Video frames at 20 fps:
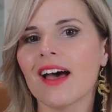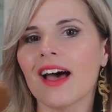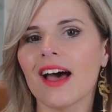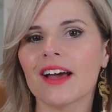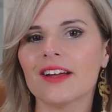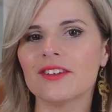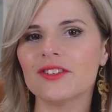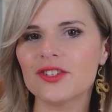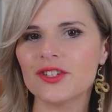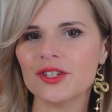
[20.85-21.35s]

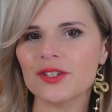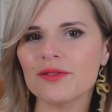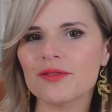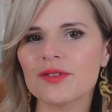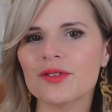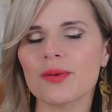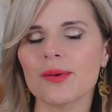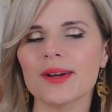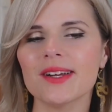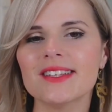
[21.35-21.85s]
On
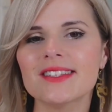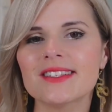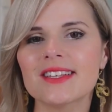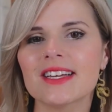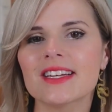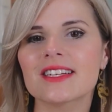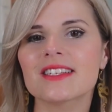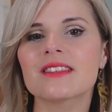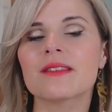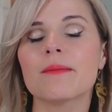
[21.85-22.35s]
June
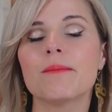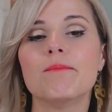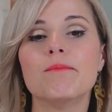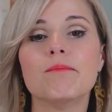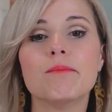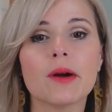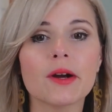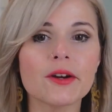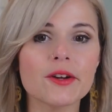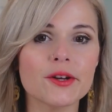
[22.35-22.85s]
26th,
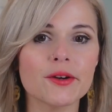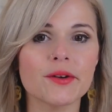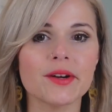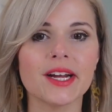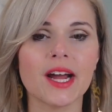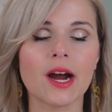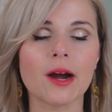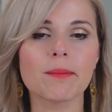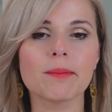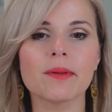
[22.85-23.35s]

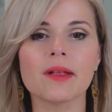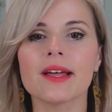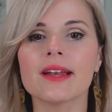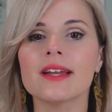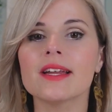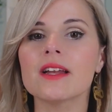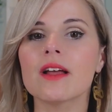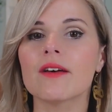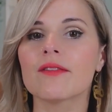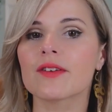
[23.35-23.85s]
Mercury, our
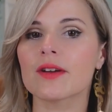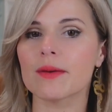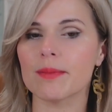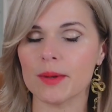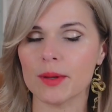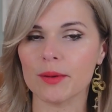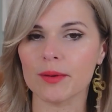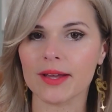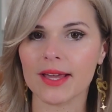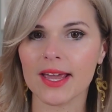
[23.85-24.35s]
planet of
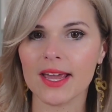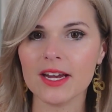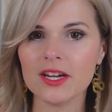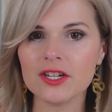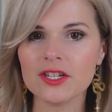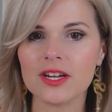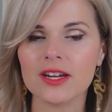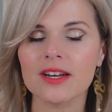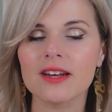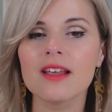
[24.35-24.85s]

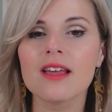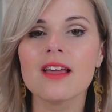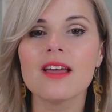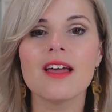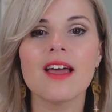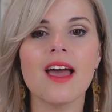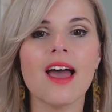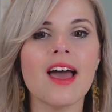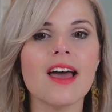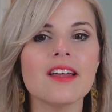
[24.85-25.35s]
communication,
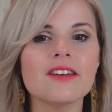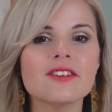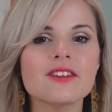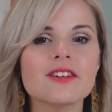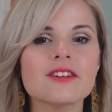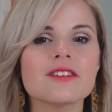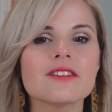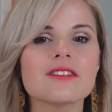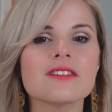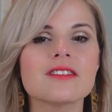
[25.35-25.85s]

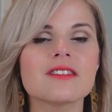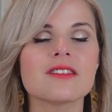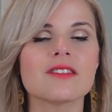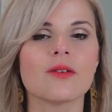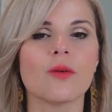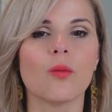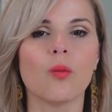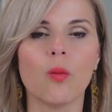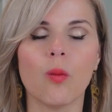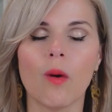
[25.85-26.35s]
enters
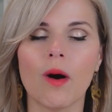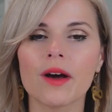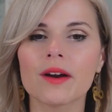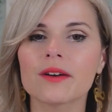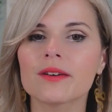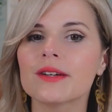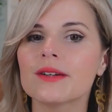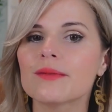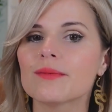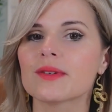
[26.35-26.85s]
the
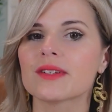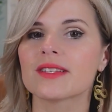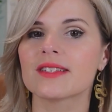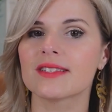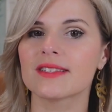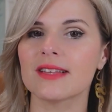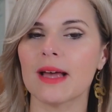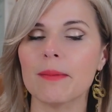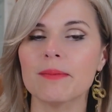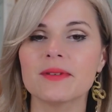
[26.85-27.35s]
watery,
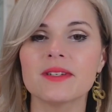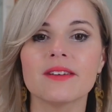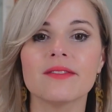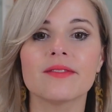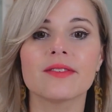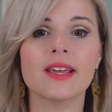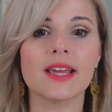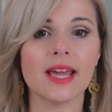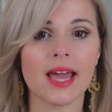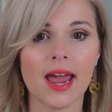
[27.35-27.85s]

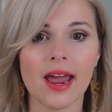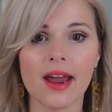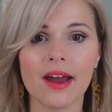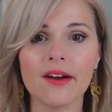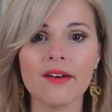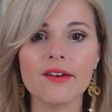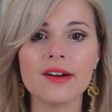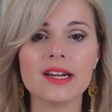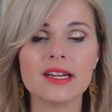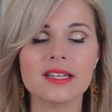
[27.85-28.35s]
receptive,
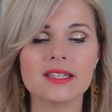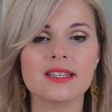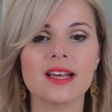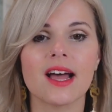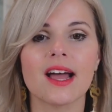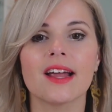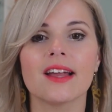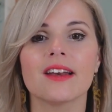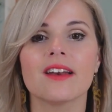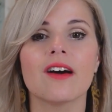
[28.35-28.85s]
caring
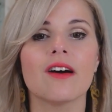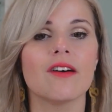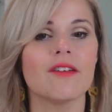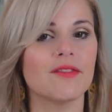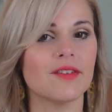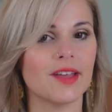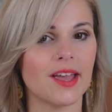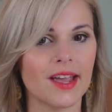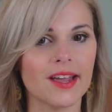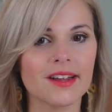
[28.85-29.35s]
sign
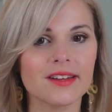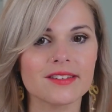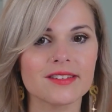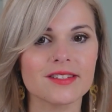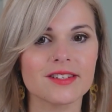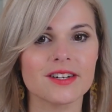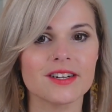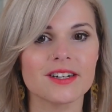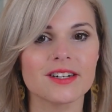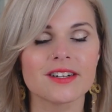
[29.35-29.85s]
of
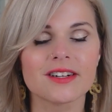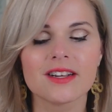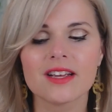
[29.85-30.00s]
Cancer.